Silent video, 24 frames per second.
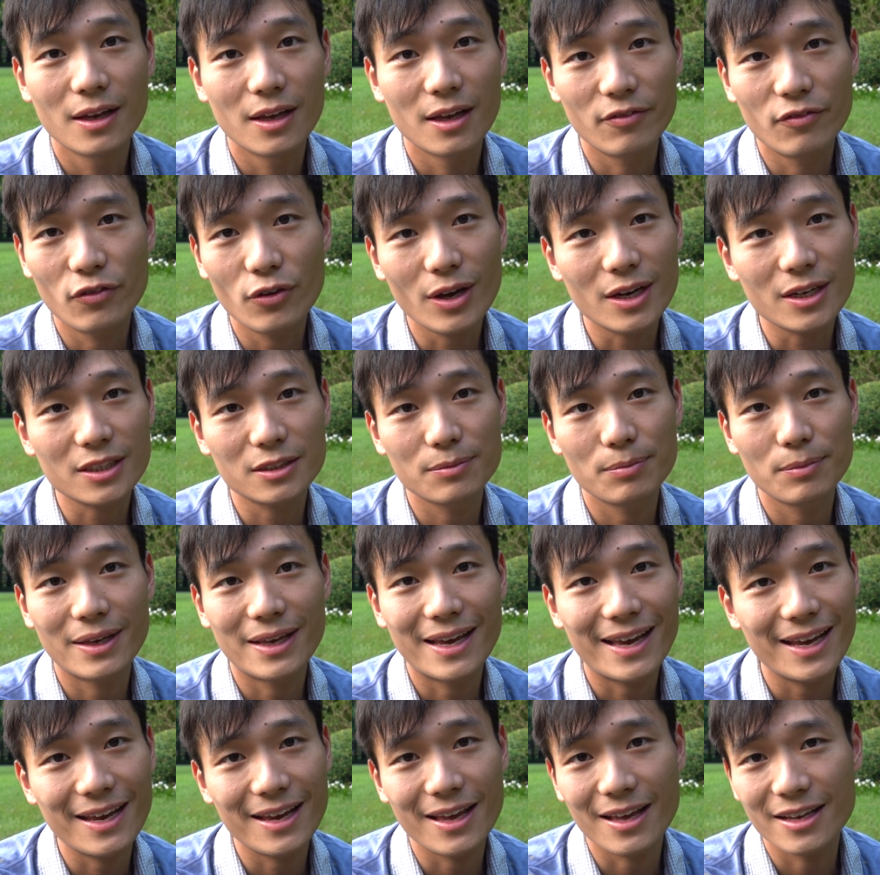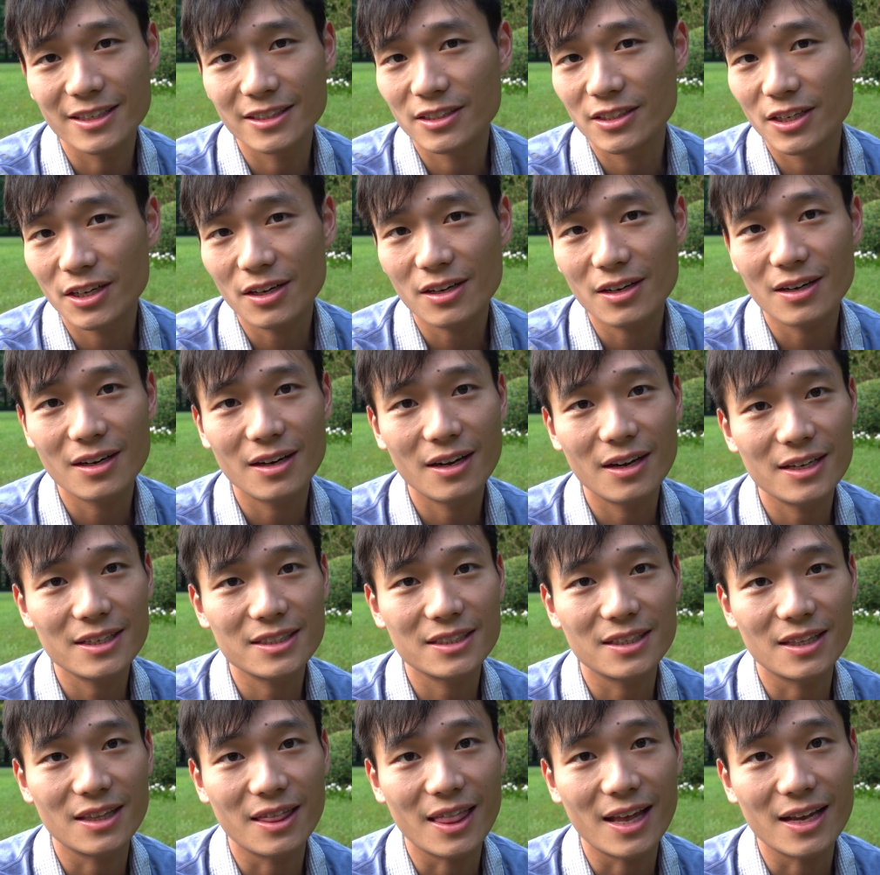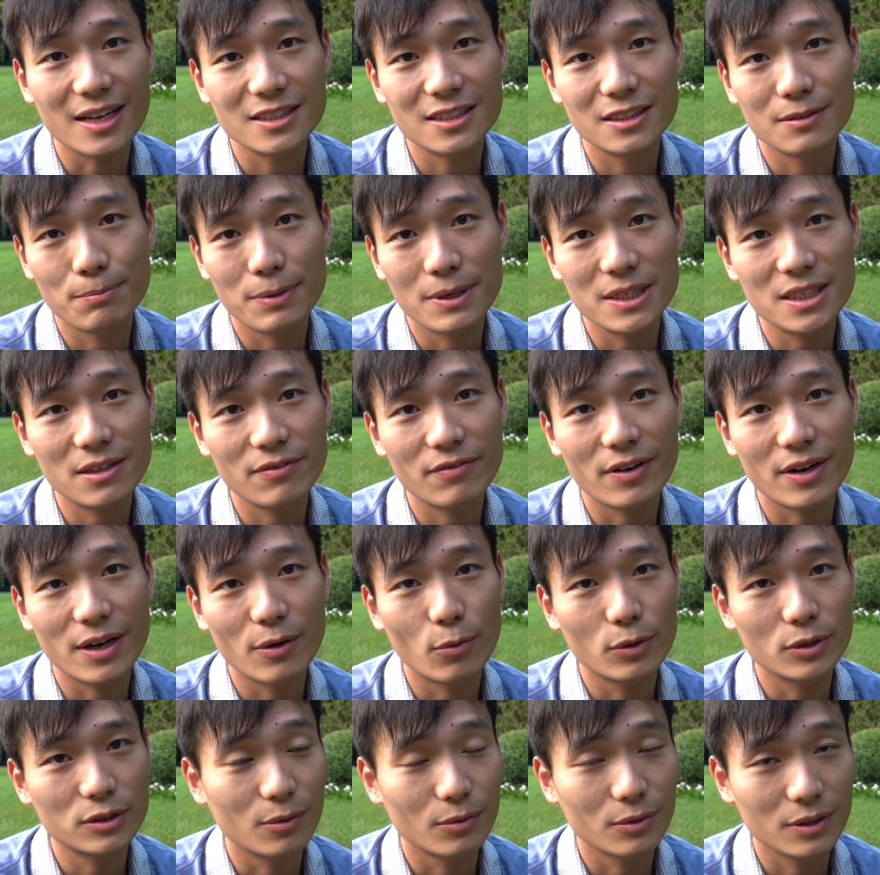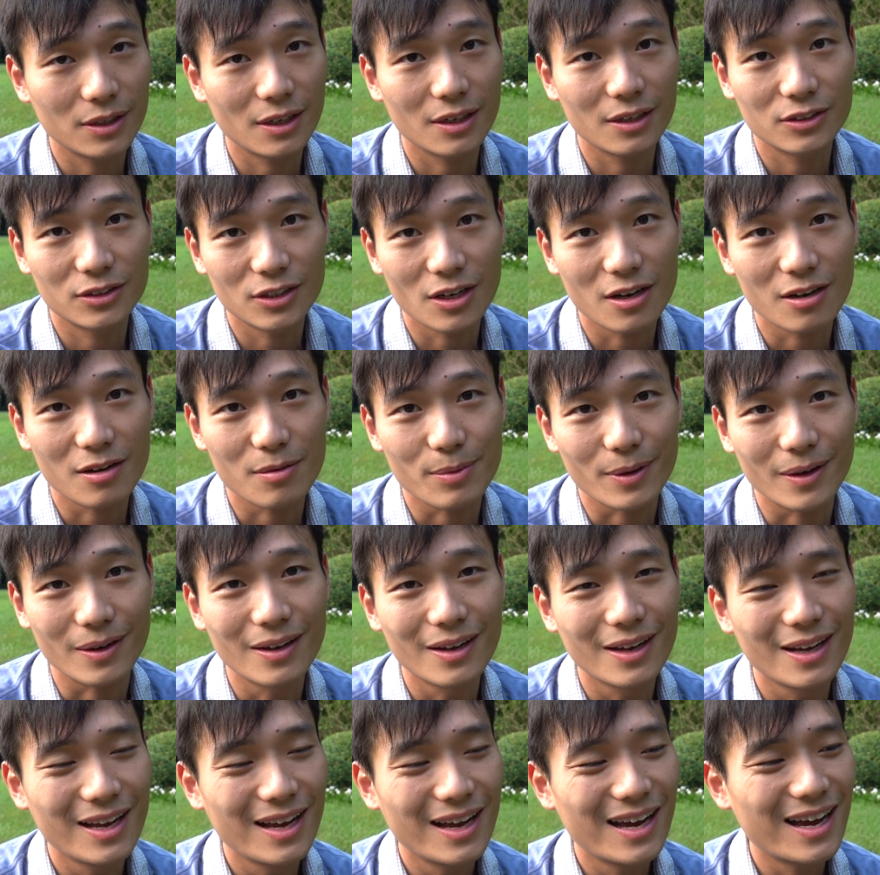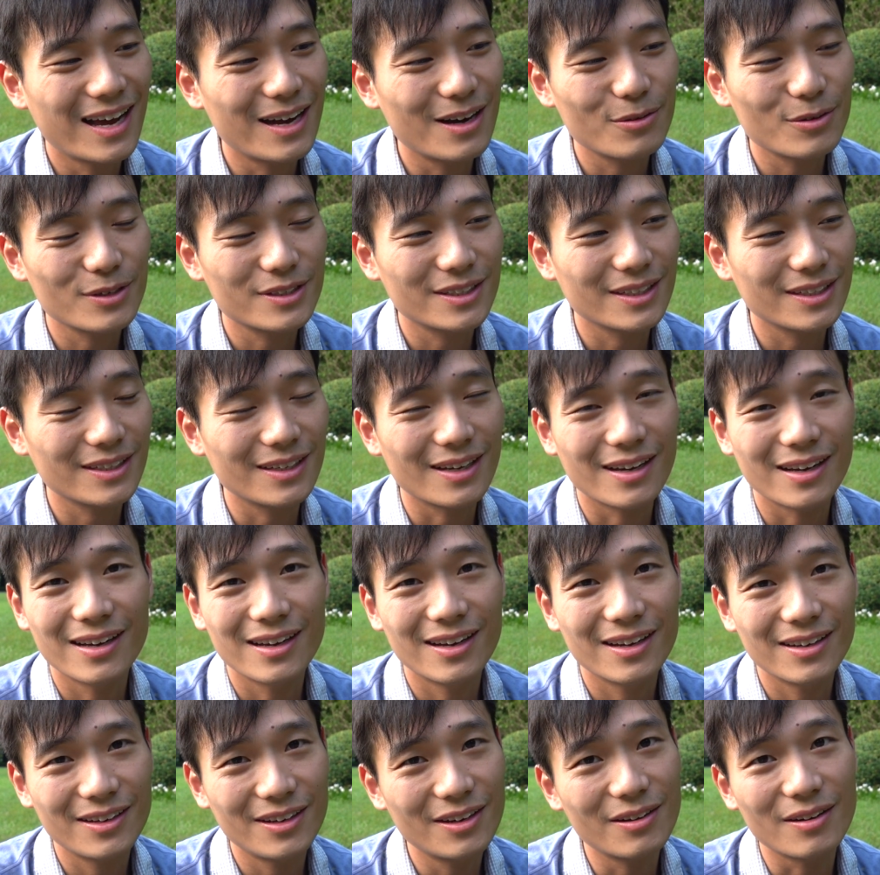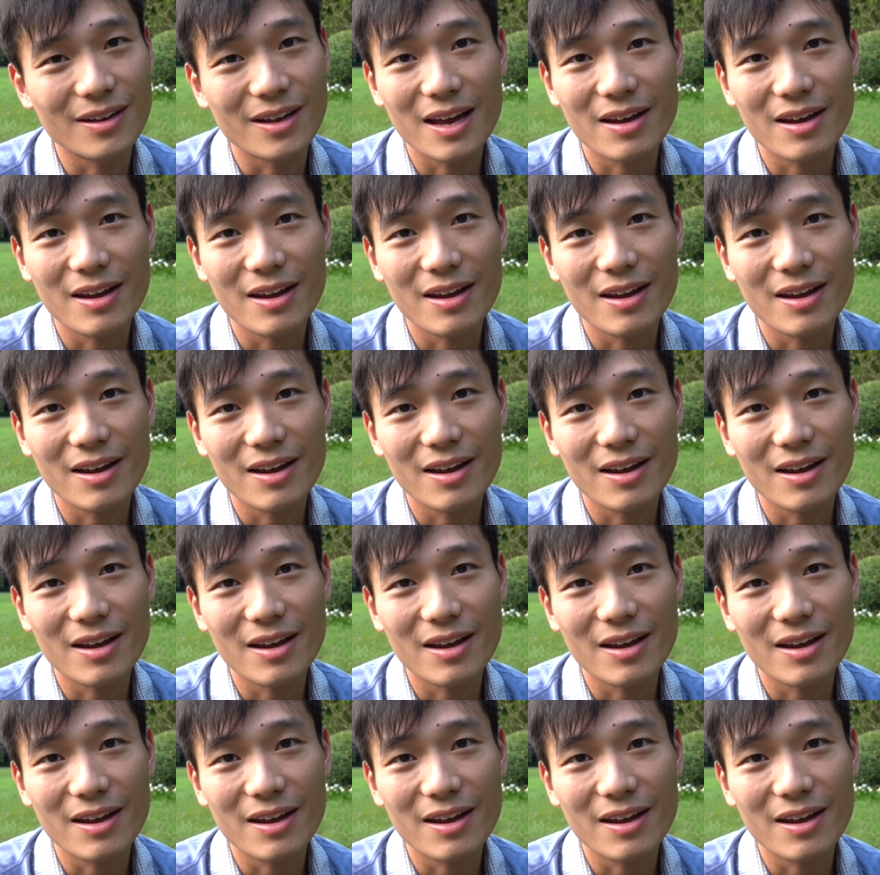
If you ask me, hey, is there a list that specifies what we can talk about? I would say uh, no.